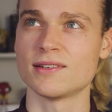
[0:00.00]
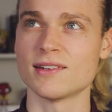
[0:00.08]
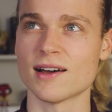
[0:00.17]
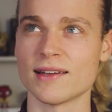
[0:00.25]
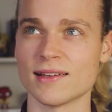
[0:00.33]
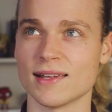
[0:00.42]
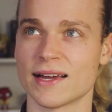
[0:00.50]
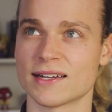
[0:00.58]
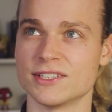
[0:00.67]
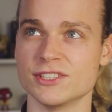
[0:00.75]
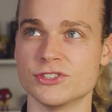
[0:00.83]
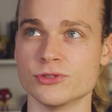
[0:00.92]

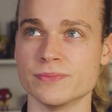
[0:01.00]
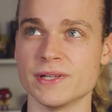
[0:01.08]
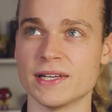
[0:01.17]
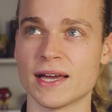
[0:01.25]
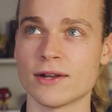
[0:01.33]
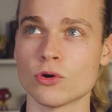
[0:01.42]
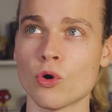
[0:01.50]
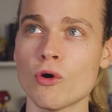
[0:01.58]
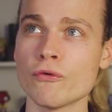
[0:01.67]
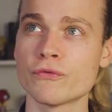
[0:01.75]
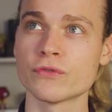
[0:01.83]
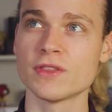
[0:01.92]
dialect-y to me, and
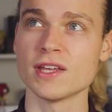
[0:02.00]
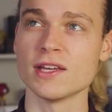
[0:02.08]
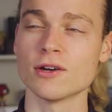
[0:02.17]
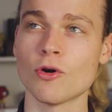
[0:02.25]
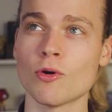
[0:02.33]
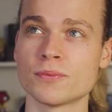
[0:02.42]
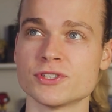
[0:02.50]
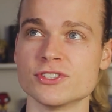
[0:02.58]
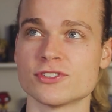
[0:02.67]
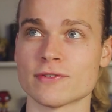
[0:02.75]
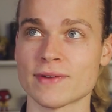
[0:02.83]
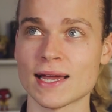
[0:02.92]
of the
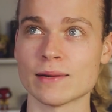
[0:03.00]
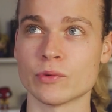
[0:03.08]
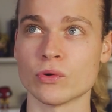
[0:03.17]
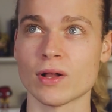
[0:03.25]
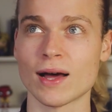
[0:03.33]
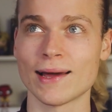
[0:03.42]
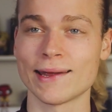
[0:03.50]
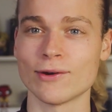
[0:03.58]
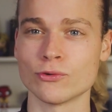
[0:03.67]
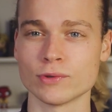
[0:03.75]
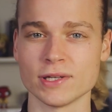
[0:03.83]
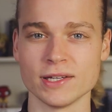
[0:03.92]
options available, I
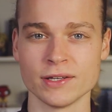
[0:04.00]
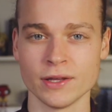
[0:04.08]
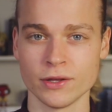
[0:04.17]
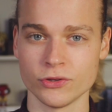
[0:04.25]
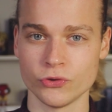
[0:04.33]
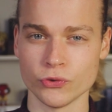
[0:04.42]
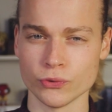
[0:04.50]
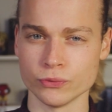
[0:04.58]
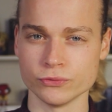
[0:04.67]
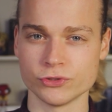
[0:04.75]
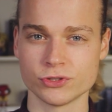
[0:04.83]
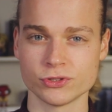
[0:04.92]
only
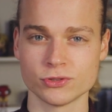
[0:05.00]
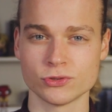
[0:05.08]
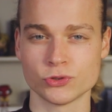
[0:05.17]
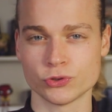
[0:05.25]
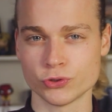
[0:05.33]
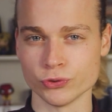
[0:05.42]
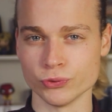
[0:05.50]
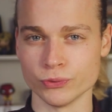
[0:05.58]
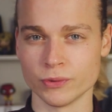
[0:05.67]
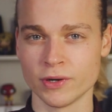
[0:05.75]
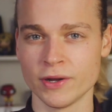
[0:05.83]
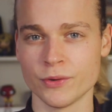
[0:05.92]
use
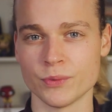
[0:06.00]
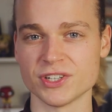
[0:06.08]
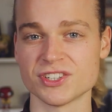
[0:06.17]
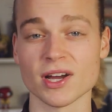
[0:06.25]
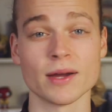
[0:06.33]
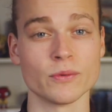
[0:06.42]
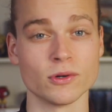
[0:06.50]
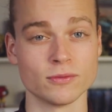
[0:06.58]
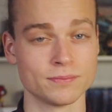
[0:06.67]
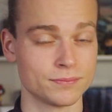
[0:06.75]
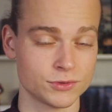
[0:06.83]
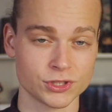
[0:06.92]
two, which I
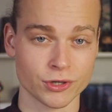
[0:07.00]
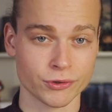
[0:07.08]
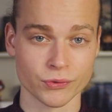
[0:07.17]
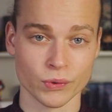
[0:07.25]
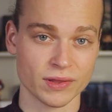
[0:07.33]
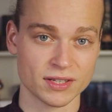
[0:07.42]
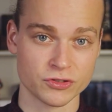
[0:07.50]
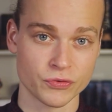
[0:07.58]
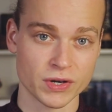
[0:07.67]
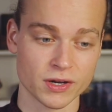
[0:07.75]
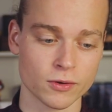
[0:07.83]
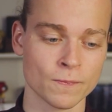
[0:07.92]
will show you in this
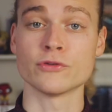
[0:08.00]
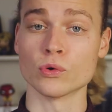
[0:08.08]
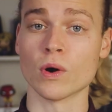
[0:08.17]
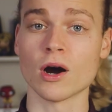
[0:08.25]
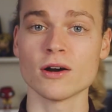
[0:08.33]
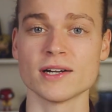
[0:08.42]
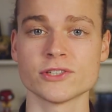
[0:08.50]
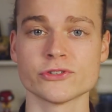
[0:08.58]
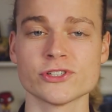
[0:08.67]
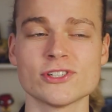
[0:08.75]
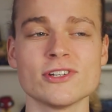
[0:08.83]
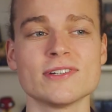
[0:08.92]
video. If you are
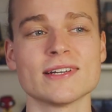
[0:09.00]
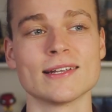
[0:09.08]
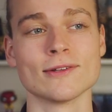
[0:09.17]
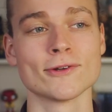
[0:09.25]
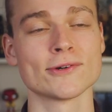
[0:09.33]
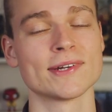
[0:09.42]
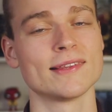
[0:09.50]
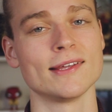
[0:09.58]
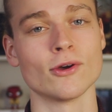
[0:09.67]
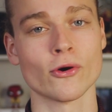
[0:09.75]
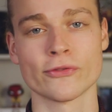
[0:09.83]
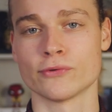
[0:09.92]
interested in learning
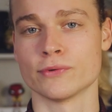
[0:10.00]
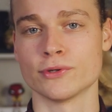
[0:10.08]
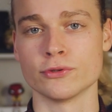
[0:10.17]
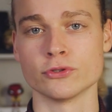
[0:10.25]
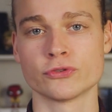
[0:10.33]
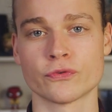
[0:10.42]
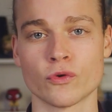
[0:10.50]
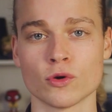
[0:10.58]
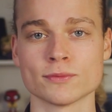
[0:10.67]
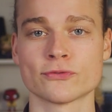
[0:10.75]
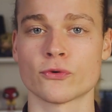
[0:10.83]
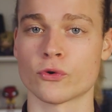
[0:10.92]
the other reduced
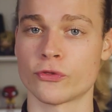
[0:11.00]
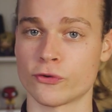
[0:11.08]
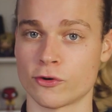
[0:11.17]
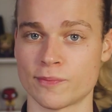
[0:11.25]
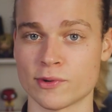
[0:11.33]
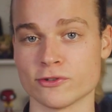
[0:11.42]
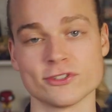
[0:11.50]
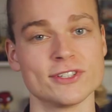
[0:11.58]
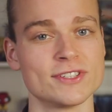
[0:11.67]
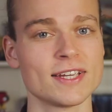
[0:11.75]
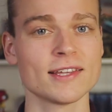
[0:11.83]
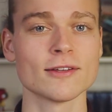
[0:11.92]
forms for third
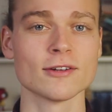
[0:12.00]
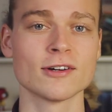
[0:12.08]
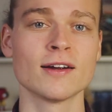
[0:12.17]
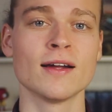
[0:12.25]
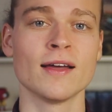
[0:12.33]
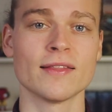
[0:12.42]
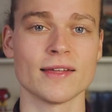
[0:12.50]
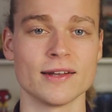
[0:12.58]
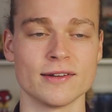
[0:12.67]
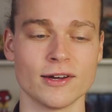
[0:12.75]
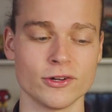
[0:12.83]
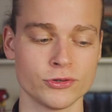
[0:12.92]
person singular,
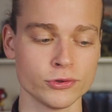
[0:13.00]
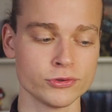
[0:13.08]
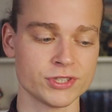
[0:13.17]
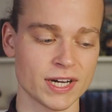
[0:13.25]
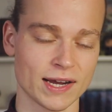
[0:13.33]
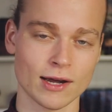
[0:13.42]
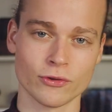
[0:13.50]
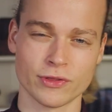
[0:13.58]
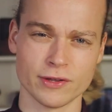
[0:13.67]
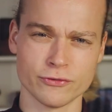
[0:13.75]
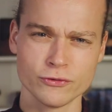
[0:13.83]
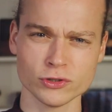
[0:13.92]
then do check out
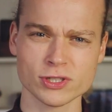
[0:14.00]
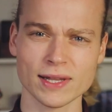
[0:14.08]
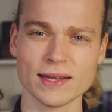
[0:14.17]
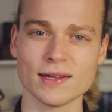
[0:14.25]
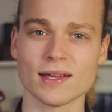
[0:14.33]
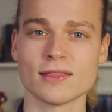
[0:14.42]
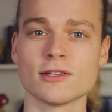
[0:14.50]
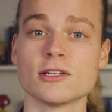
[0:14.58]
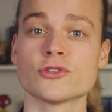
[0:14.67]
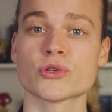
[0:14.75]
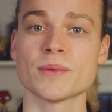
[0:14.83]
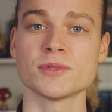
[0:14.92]
the first link in the
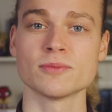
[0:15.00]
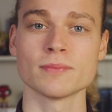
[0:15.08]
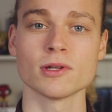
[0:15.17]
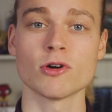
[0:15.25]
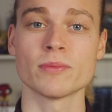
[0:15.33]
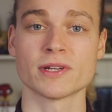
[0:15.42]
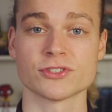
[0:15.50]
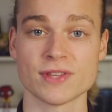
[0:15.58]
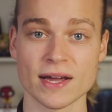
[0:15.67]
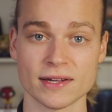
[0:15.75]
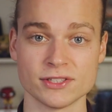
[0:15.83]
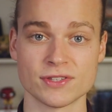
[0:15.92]
description below, because
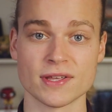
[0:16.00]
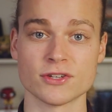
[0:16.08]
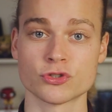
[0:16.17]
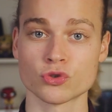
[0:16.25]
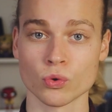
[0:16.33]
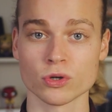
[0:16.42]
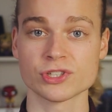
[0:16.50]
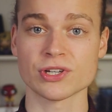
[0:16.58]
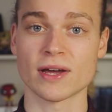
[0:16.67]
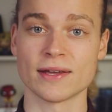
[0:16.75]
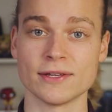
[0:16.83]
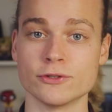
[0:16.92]
that is the source
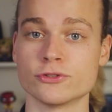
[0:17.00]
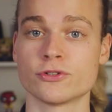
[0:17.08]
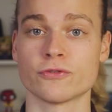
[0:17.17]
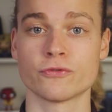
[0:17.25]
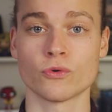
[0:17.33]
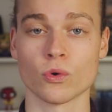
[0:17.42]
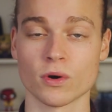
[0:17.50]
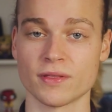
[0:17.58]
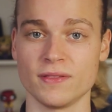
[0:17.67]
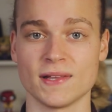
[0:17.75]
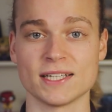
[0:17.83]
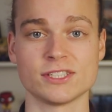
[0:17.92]
I used for
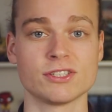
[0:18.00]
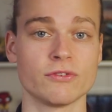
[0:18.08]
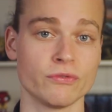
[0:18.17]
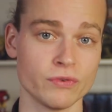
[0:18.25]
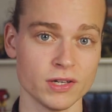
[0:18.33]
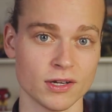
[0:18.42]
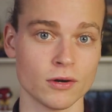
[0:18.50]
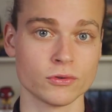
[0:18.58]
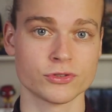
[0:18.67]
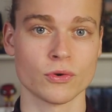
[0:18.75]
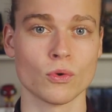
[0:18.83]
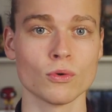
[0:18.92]
this video.
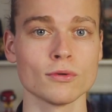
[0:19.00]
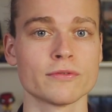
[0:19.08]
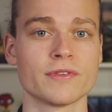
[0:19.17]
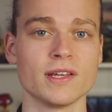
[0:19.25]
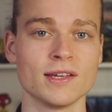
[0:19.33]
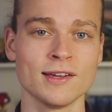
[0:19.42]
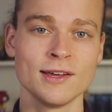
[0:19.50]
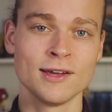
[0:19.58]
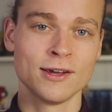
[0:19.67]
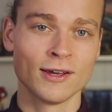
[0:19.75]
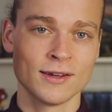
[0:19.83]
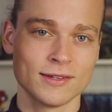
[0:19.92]
So all of the
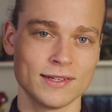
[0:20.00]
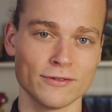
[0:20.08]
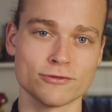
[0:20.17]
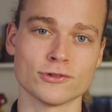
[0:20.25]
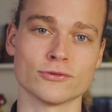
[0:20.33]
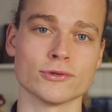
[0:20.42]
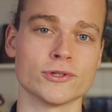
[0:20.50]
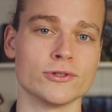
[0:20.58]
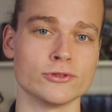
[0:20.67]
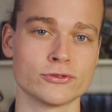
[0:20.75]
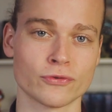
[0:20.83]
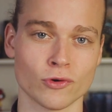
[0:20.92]
different
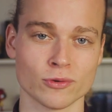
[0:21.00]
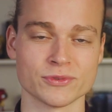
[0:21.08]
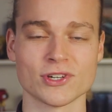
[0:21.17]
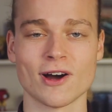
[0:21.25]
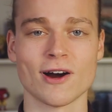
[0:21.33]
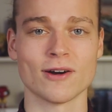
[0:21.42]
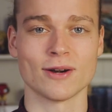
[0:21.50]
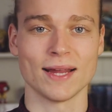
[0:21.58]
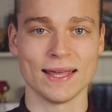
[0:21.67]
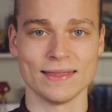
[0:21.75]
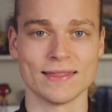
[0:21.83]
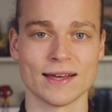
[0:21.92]
reduced forms are
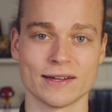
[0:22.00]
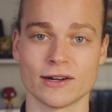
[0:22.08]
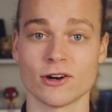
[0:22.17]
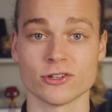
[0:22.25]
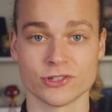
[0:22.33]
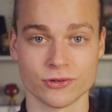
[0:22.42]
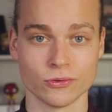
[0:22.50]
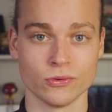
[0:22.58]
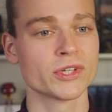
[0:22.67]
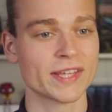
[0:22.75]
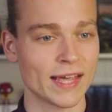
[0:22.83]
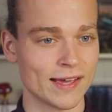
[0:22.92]
in that article.
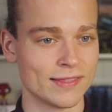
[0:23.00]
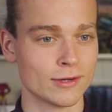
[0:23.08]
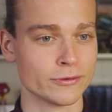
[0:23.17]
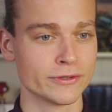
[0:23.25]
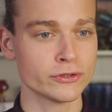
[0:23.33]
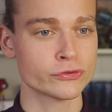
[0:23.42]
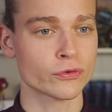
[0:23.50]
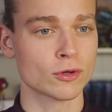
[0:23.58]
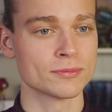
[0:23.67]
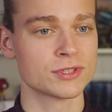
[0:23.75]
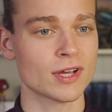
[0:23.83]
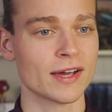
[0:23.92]
But yeah, the reduced
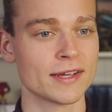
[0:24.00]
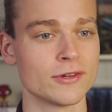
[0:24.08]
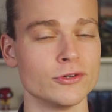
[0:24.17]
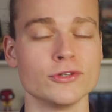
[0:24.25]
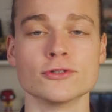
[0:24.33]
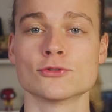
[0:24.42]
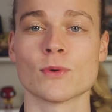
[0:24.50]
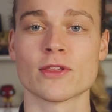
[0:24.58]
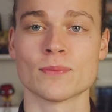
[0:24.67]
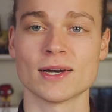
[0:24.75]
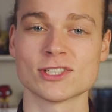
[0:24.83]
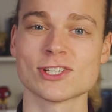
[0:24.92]
forms I could use
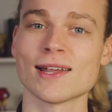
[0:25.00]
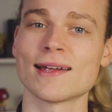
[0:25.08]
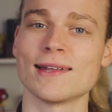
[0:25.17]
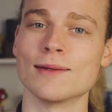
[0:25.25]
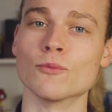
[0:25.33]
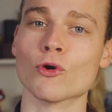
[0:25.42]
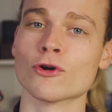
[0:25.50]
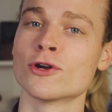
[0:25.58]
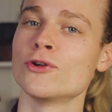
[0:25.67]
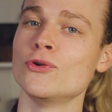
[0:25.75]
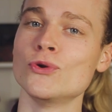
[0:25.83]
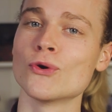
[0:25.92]
with my slightly more
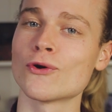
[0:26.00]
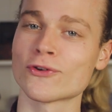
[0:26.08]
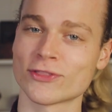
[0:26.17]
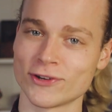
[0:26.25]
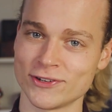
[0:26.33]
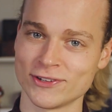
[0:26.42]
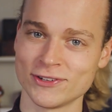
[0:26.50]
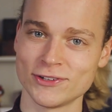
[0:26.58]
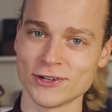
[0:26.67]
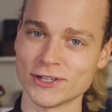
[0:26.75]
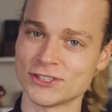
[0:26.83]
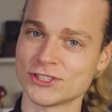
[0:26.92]
northern
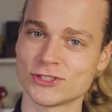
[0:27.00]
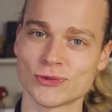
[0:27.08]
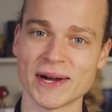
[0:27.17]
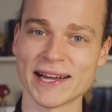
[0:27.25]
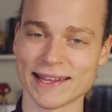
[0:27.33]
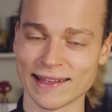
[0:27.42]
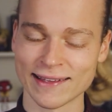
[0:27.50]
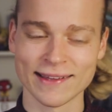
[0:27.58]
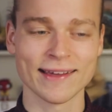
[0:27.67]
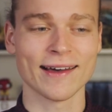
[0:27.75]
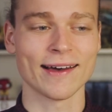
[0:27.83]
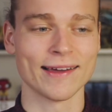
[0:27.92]
Dutch twang,
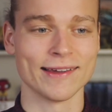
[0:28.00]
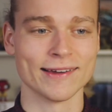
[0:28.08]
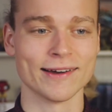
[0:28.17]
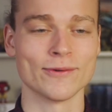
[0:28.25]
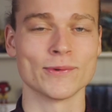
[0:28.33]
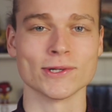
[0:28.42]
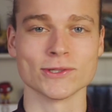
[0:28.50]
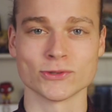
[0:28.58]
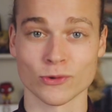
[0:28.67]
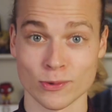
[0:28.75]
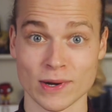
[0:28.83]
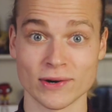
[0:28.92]
I will
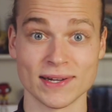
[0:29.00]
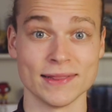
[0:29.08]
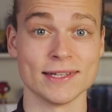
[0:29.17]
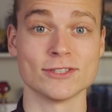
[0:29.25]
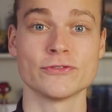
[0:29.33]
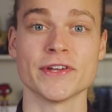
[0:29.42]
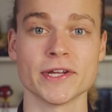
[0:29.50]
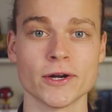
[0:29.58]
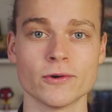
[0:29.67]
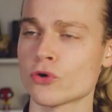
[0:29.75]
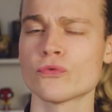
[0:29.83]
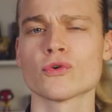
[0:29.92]
talk about in this video.
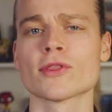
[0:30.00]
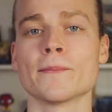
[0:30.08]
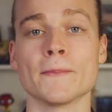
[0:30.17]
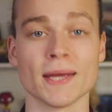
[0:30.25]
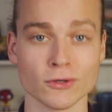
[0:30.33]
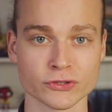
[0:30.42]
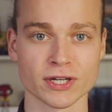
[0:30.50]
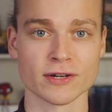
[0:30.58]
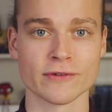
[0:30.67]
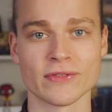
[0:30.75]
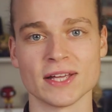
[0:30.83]
So for the male side of